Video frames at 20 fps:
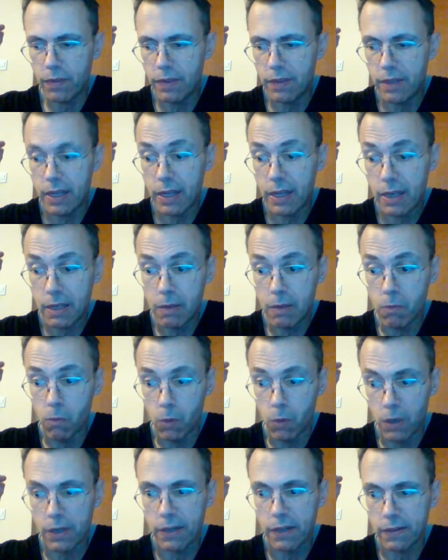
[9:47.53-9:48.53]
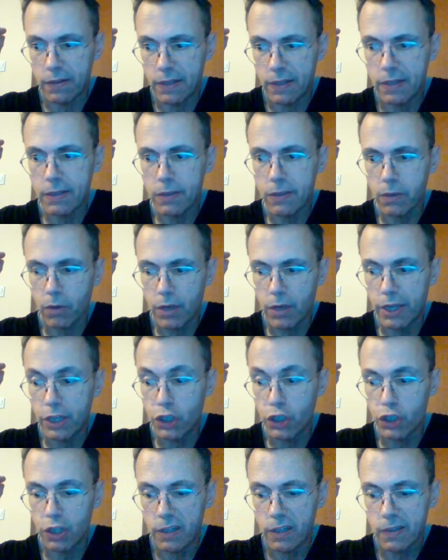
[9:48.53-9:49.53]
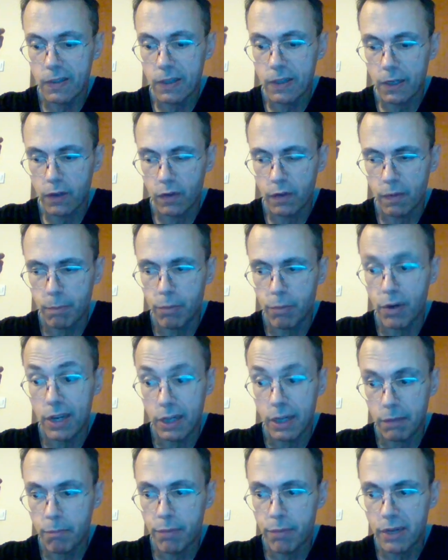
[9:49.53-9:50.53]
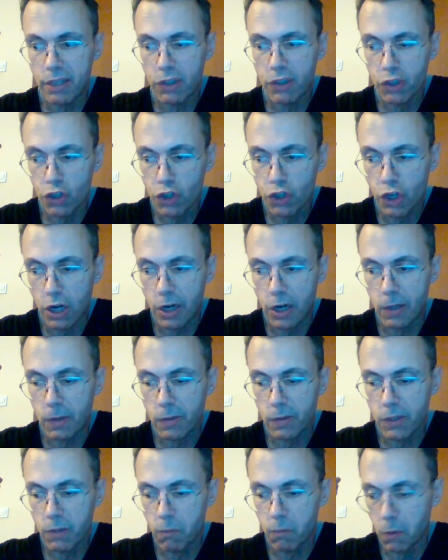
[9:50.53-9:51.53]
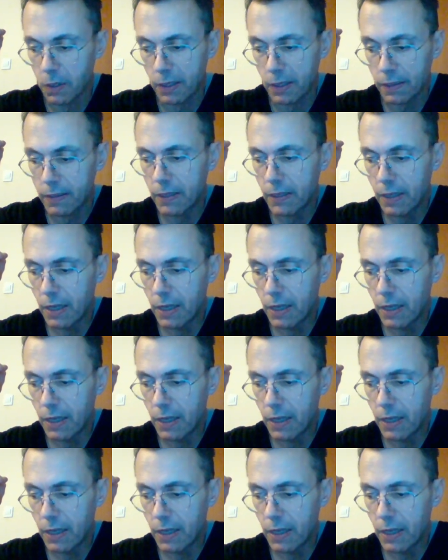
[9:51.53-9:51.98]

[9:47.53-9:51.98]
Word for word: They wanted this location inside of the brain. Prince Charles wanted